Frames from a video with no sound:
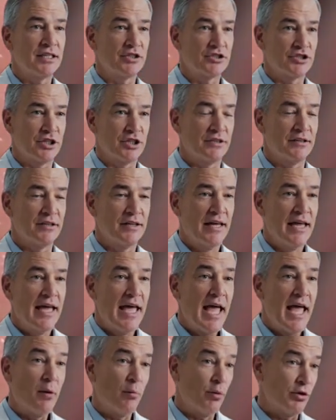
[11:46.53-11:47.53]
isn't a
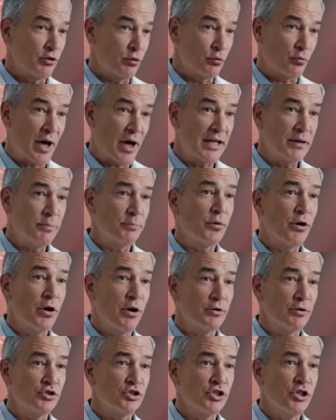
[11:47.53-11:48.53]
curse, it's a
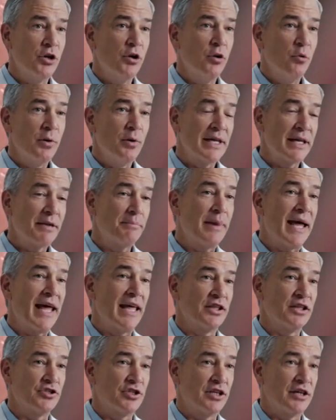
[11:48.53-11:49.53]
warning that pressure
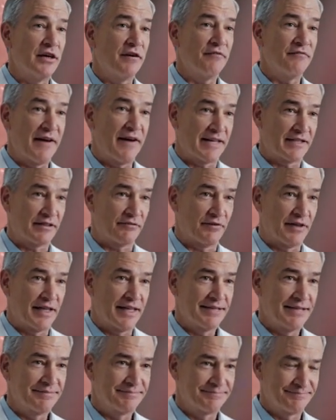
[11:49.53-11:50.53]
has gone too
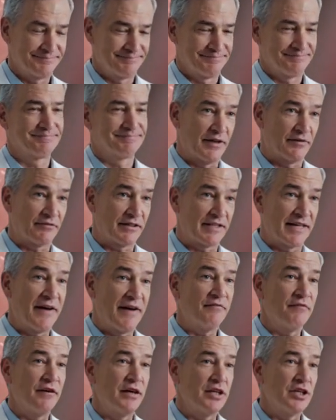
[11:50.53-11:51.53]
far. And once you
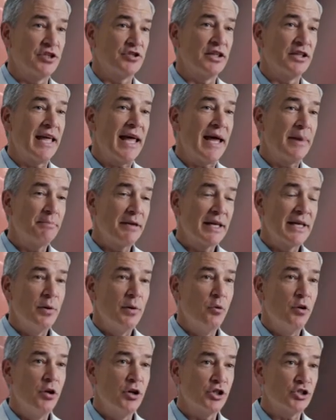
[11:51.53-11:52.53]
stop fighting the
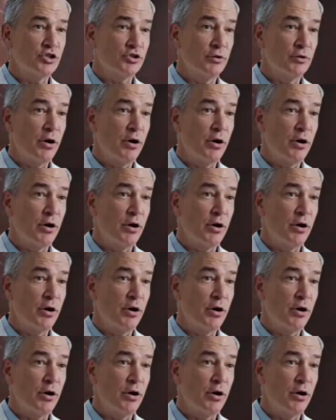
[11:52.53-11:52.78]
signal and start